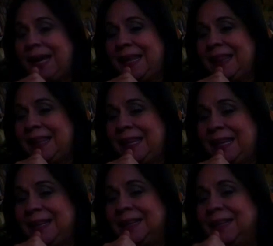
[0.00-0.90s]
And
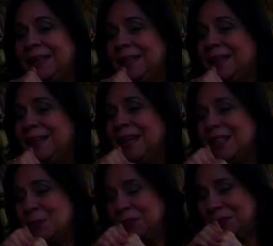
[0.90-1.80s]
then
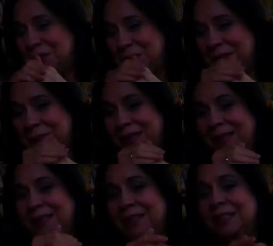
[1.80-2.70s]
that's when the journey
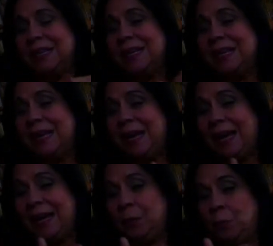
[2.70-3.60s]
begins.
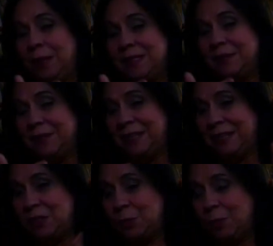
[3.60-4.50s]
And once
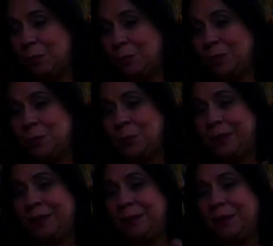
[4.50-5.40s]
Evelina saw what we were
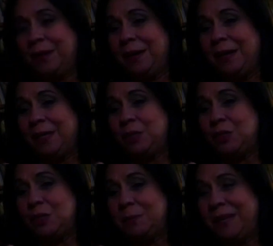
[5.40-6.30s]
doing,
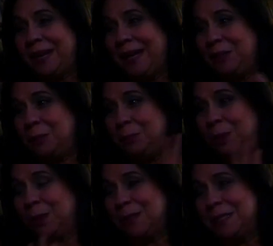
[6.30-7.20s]
she began to
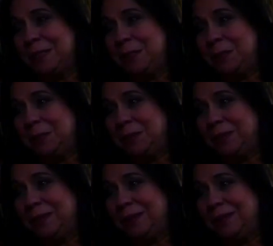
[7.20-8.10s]
plug us into
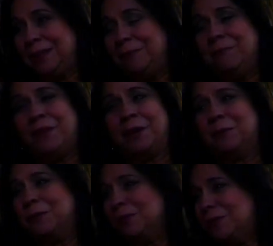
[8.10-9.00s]
the
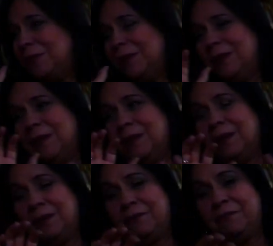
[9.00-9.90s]
various
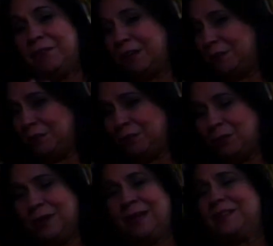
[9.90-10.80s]
various
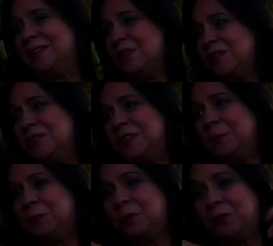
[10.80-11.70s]
organizations in
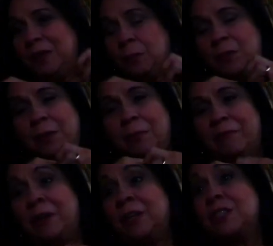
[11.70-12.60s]
the Bronx and we
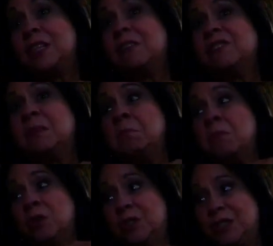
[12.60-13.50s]
found ourselves
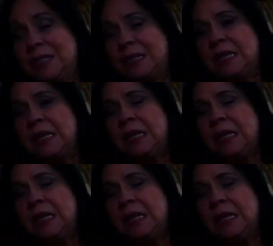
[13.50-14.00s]
immersed.